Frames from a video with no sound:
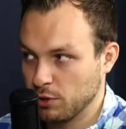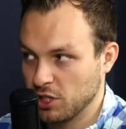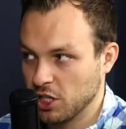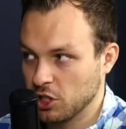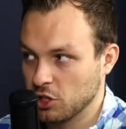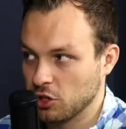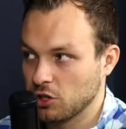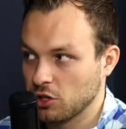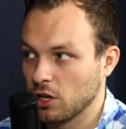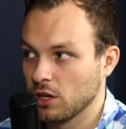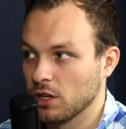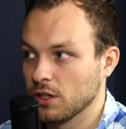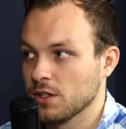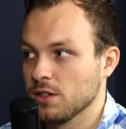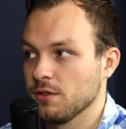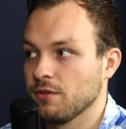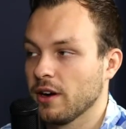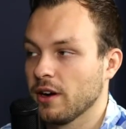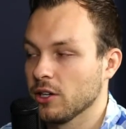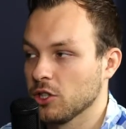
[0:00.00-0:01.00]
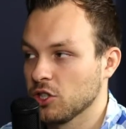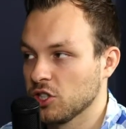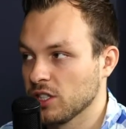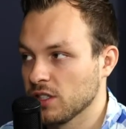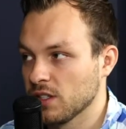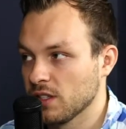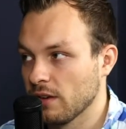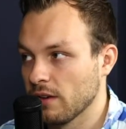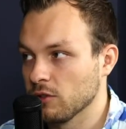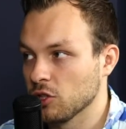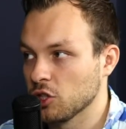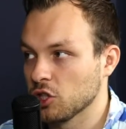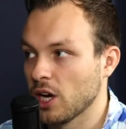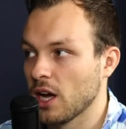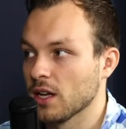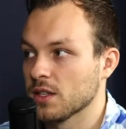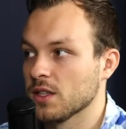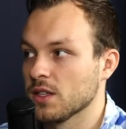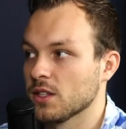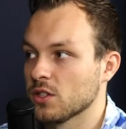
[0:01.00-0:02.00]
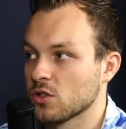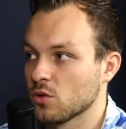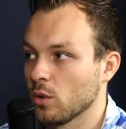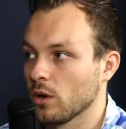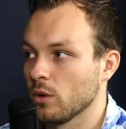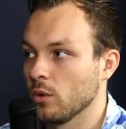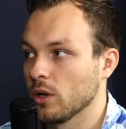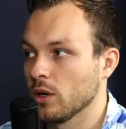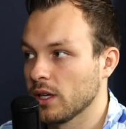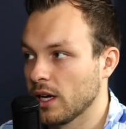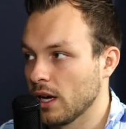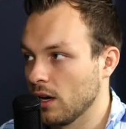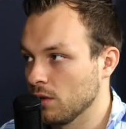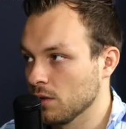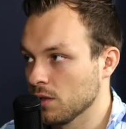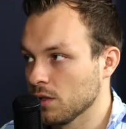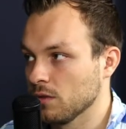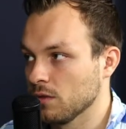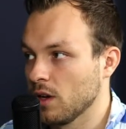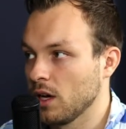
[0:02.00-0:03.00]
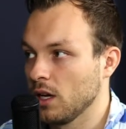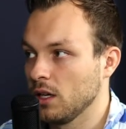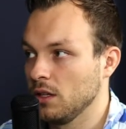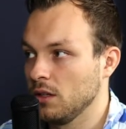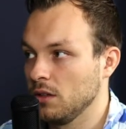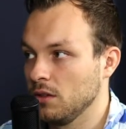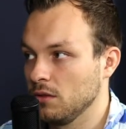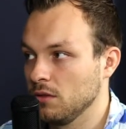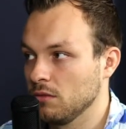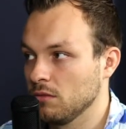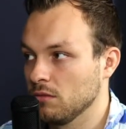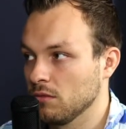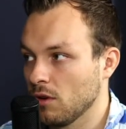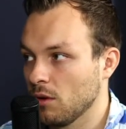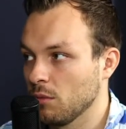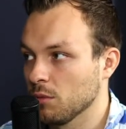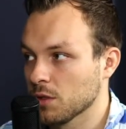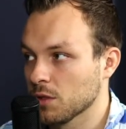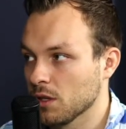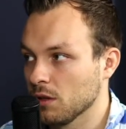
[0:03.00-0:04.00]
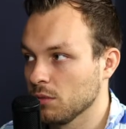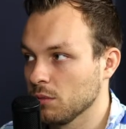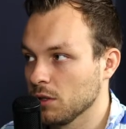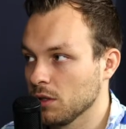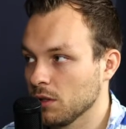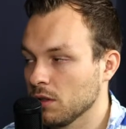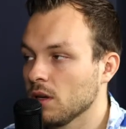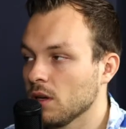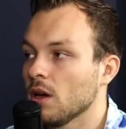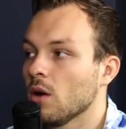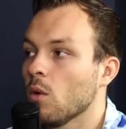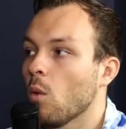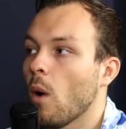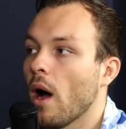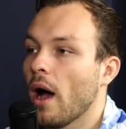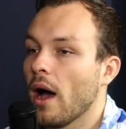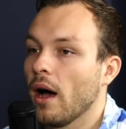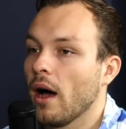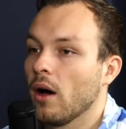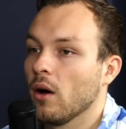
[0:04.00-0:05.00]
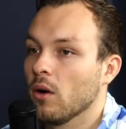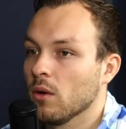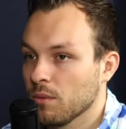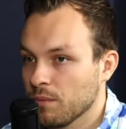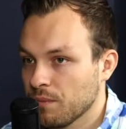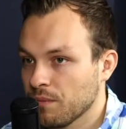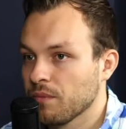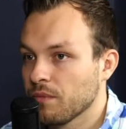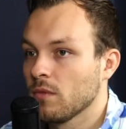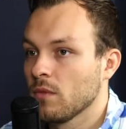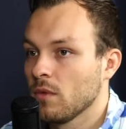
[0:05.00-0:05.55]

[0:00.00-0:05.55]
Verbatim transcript: potential targets, he fired 7 shots. That's 21 counts of, hey, he attempted murder. Attempted murder, maybe